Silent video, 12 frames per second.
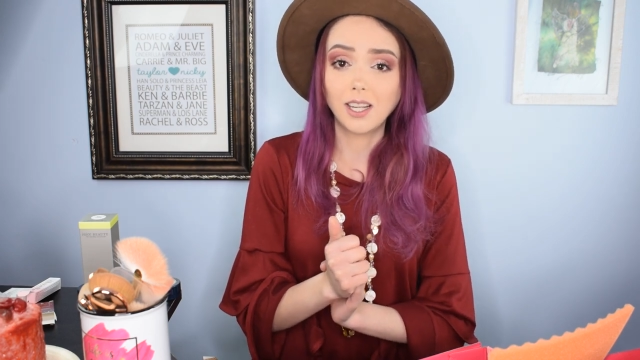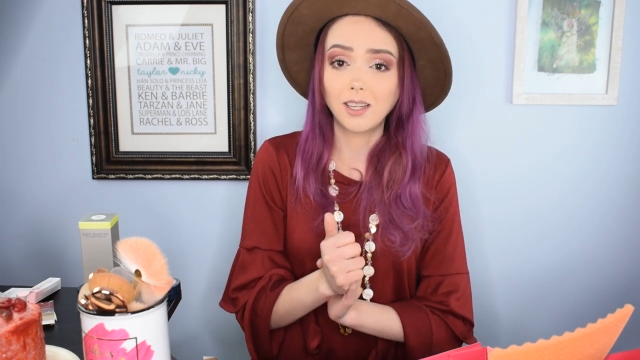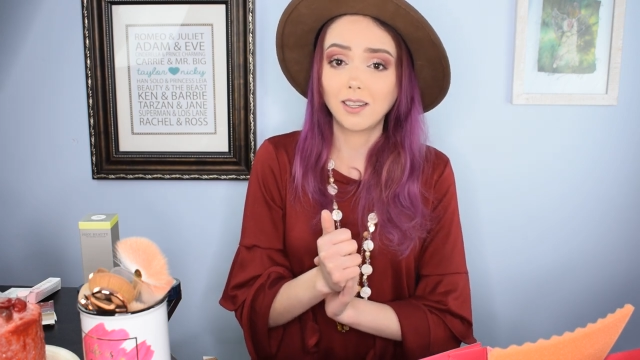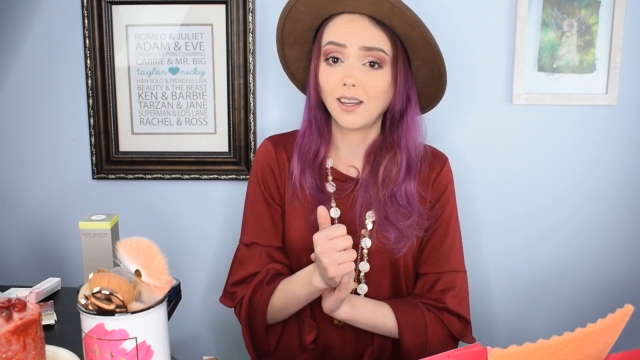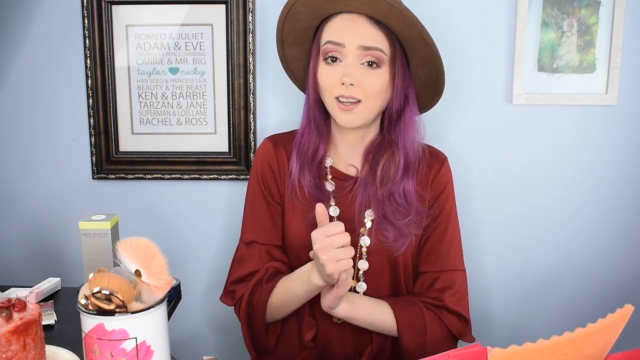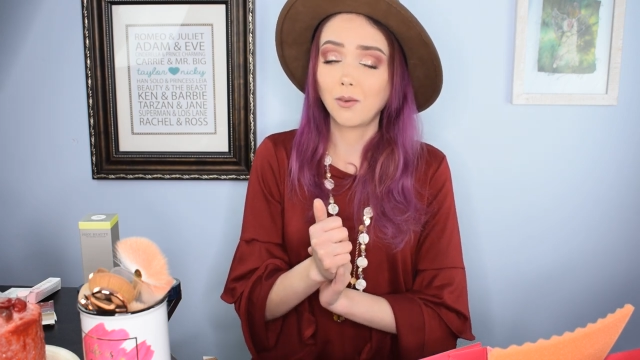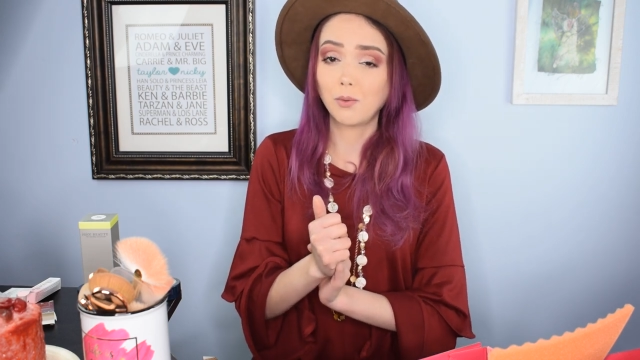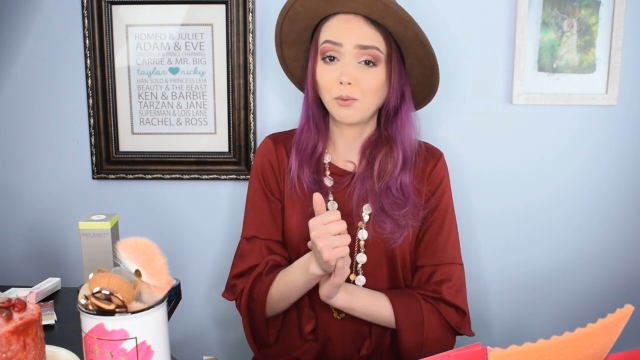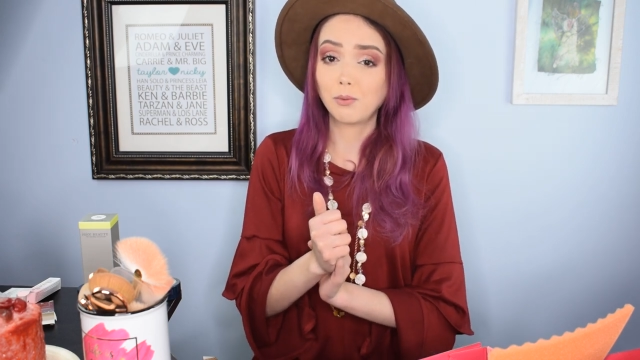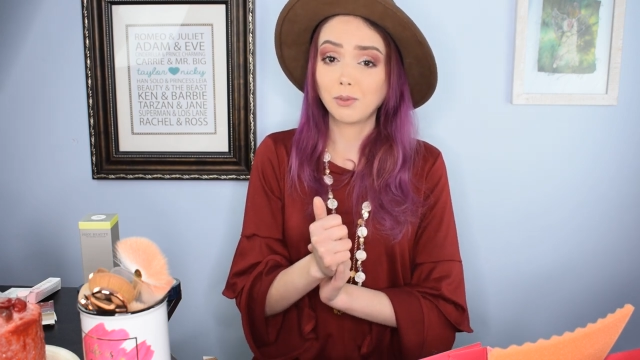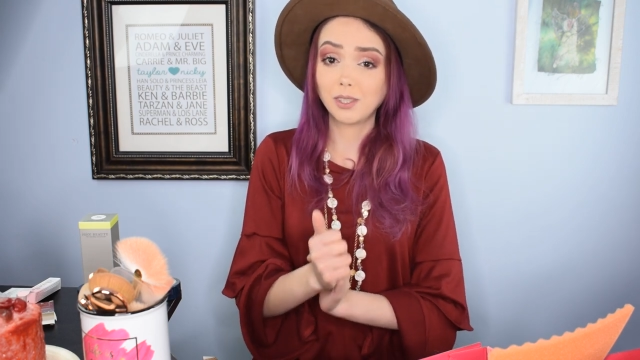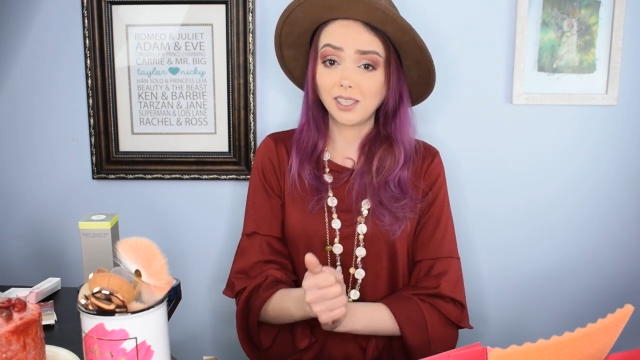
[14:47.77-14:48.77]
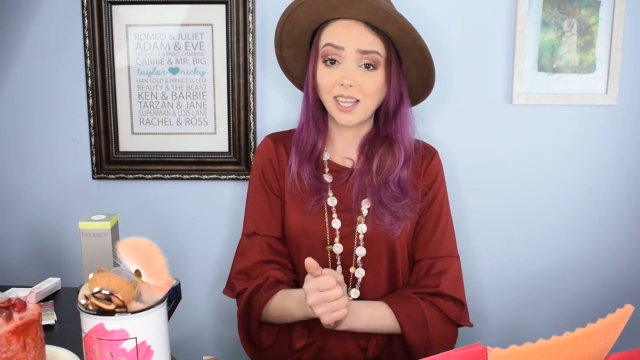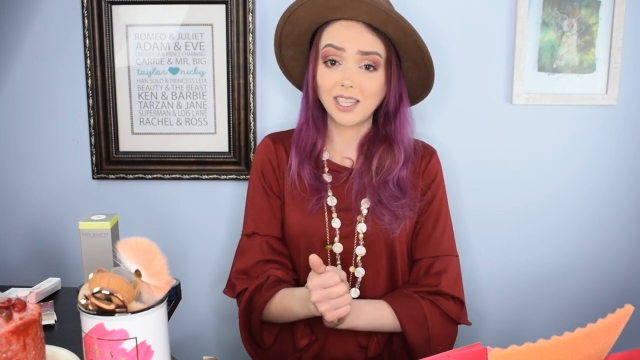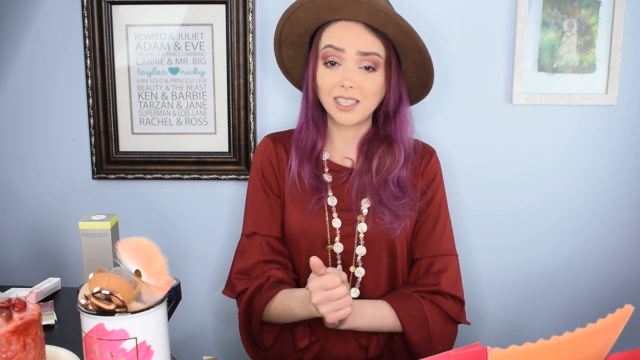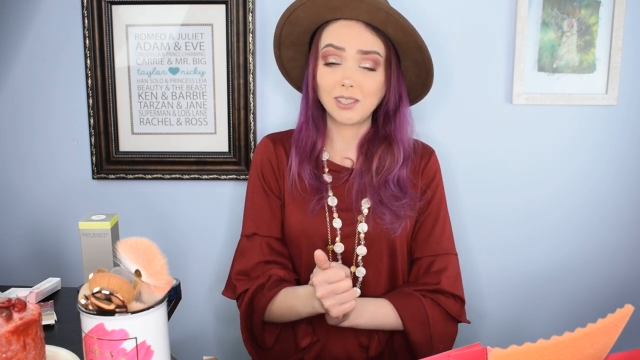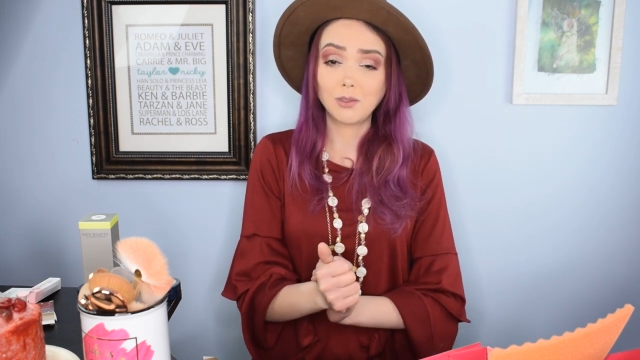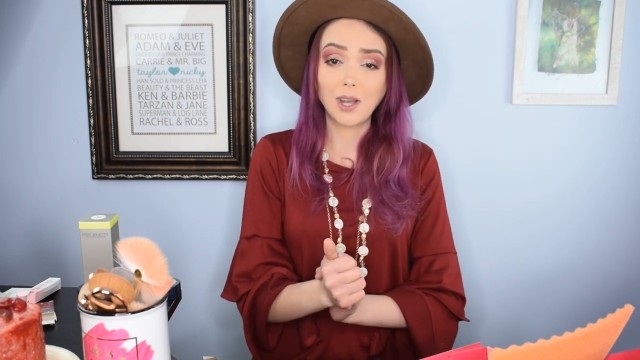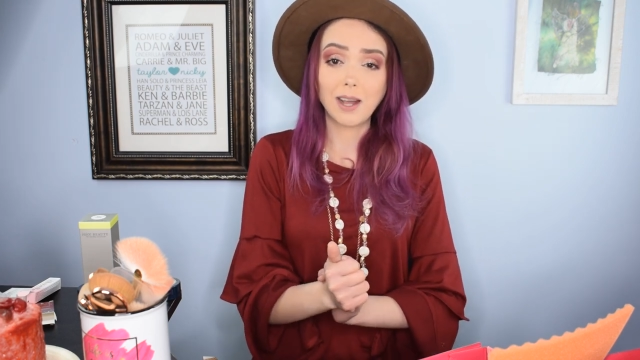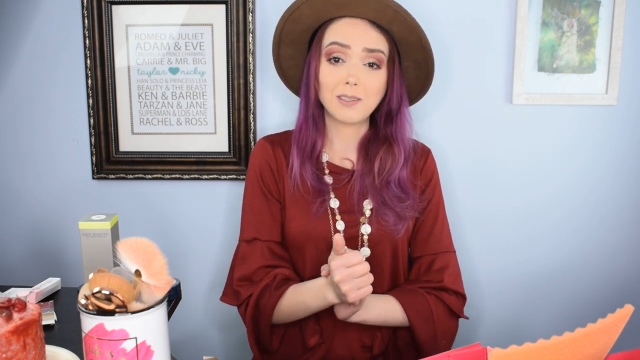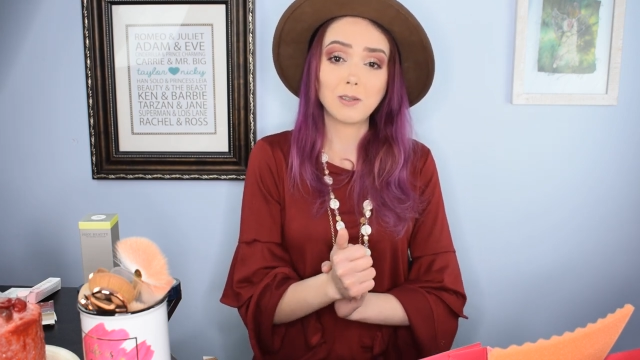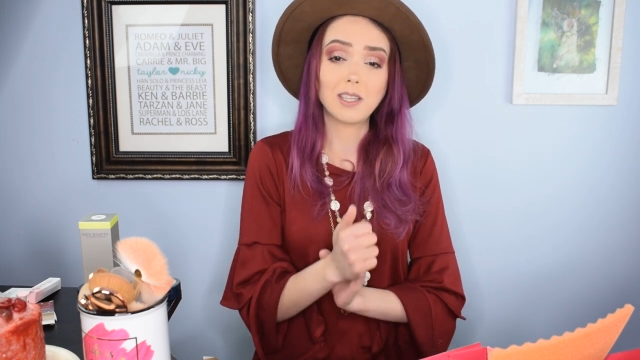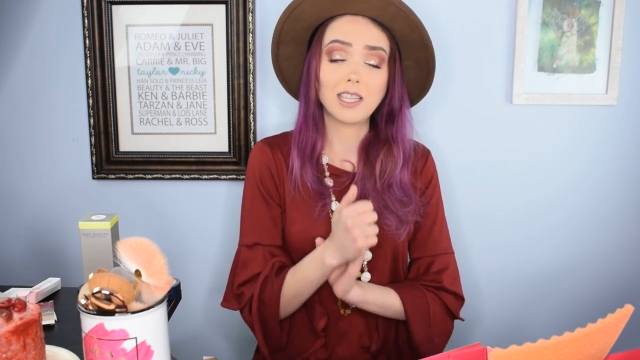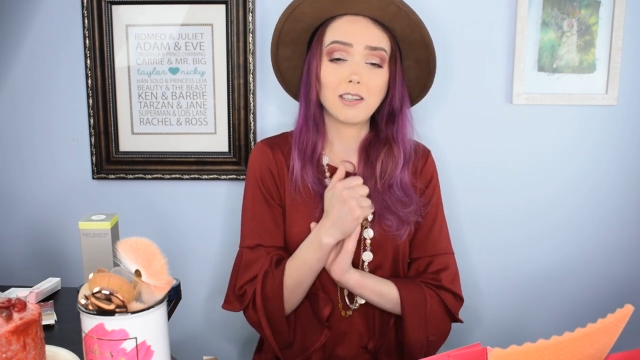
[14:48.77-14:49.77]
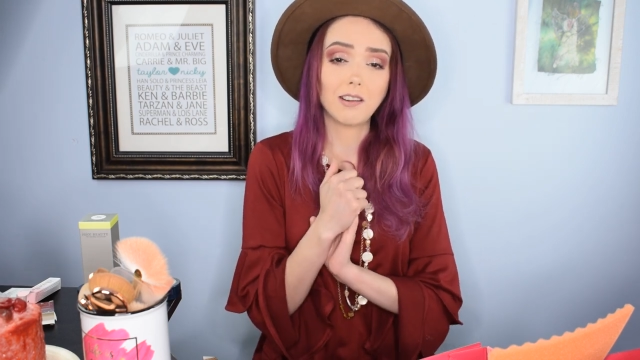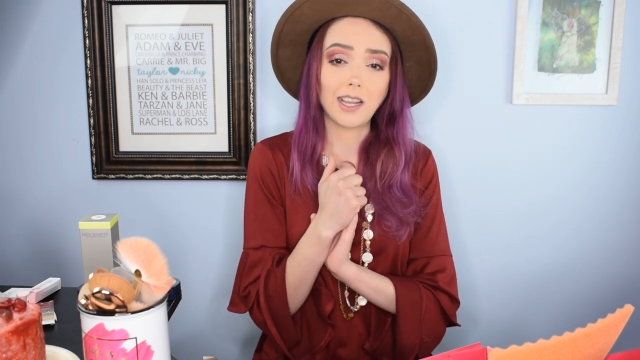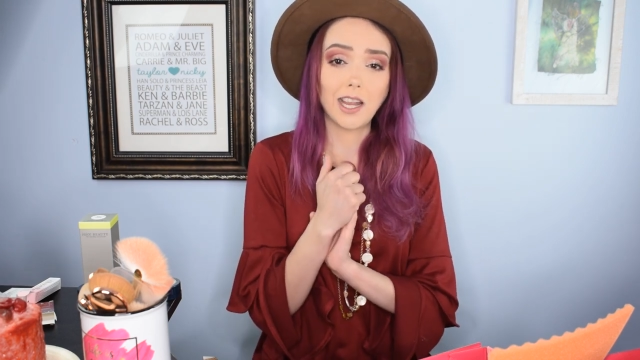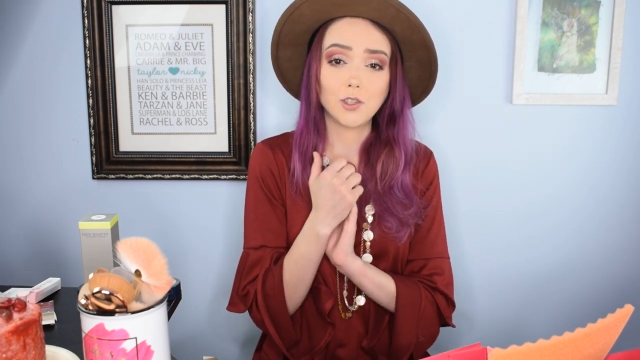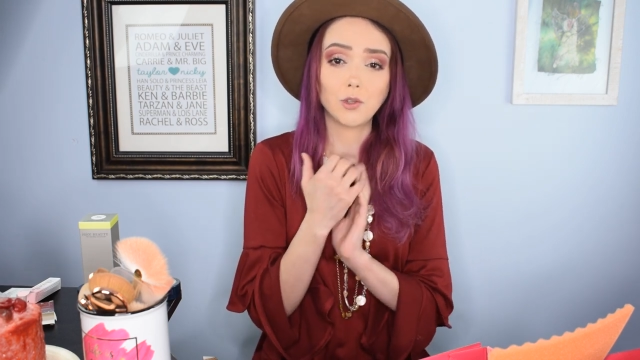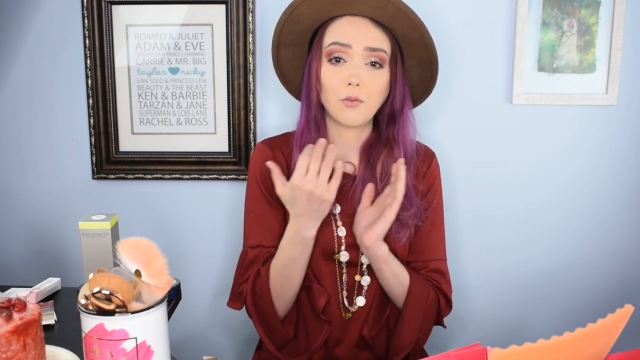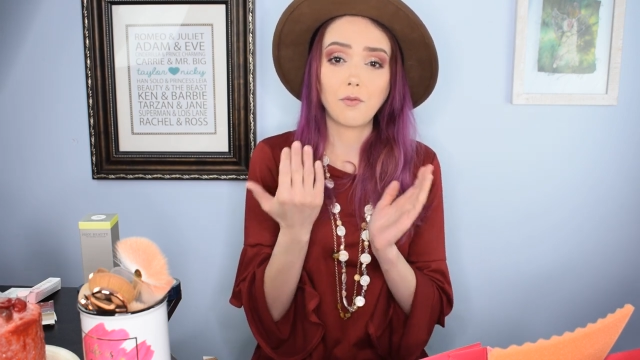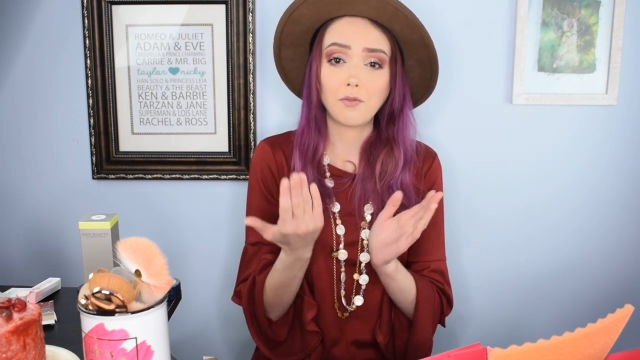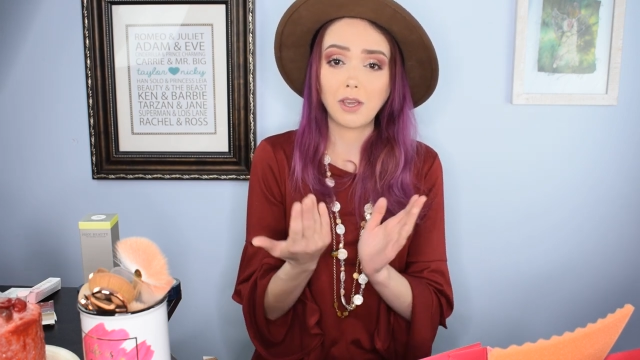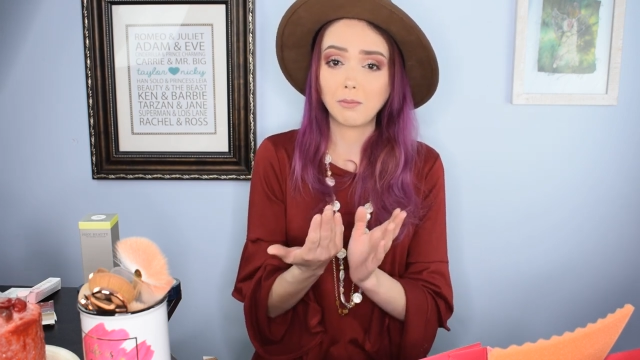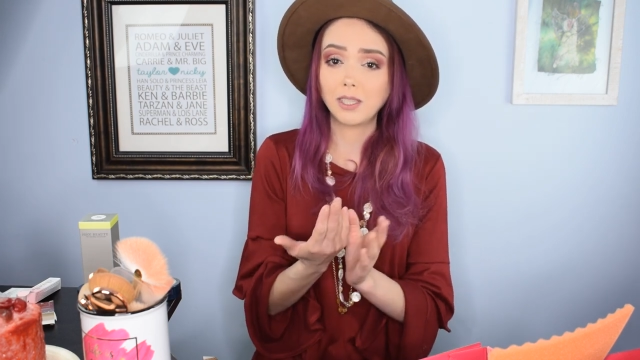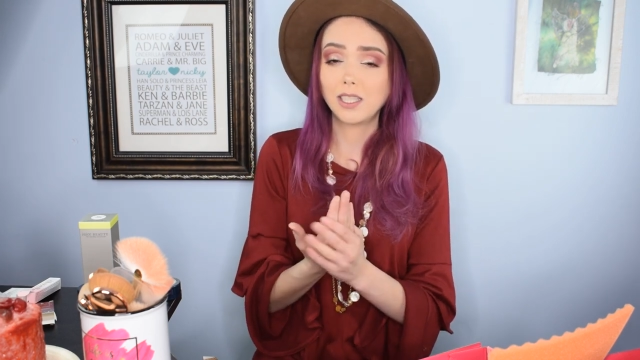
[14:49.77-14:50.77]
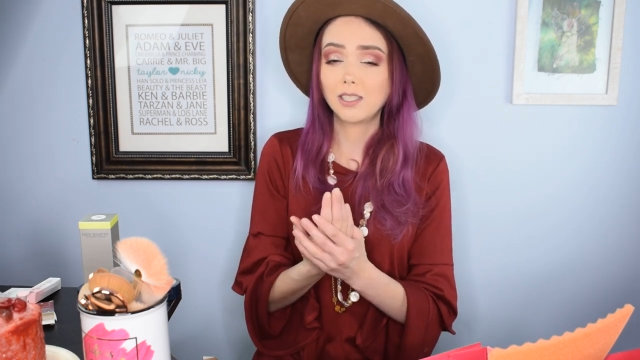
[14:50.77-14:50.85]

and uh, we would really like to have you in the Dark Angel family.